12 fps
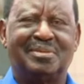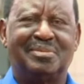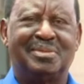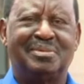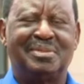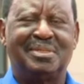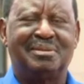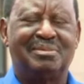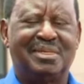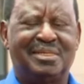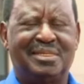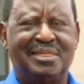
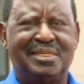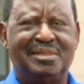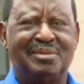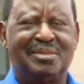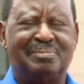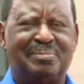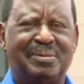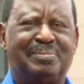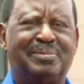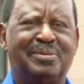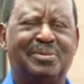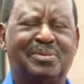we are dealing with
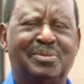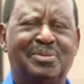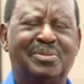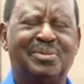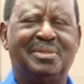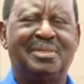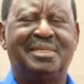people who